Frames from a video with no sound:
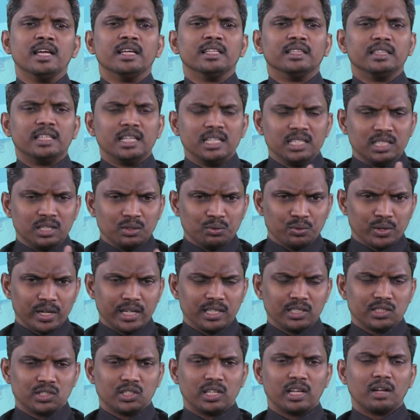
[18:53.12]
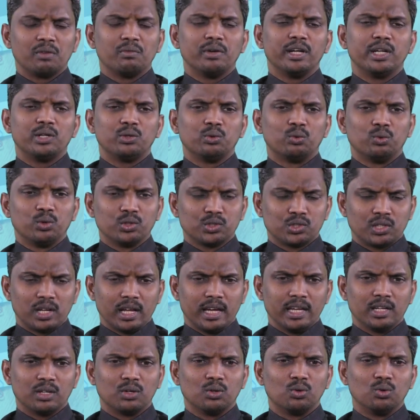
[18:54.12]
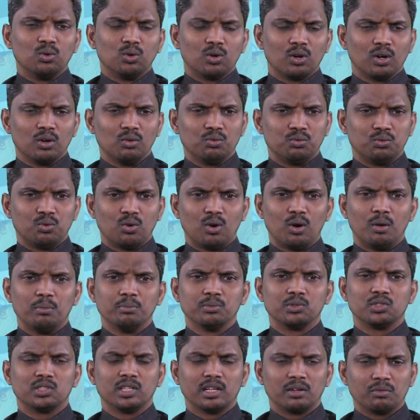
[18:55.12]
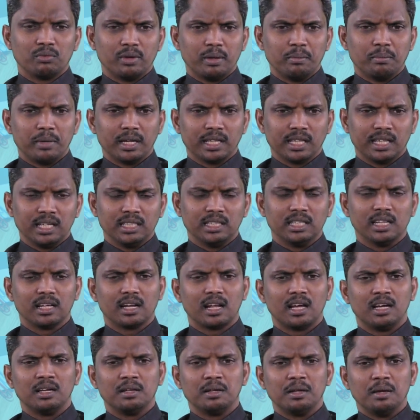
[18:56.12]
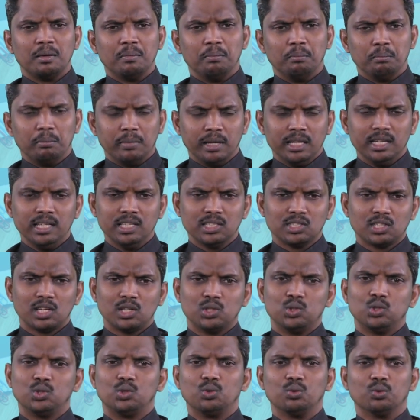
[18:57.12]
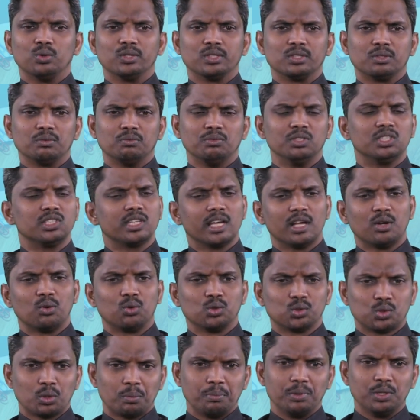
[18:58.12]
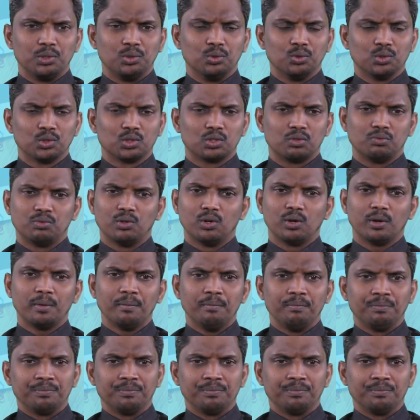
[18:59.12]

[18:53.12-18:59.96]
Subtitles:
Then different survey tools like Google Forms, SurveyMonkey, there are many such tools which can also be used for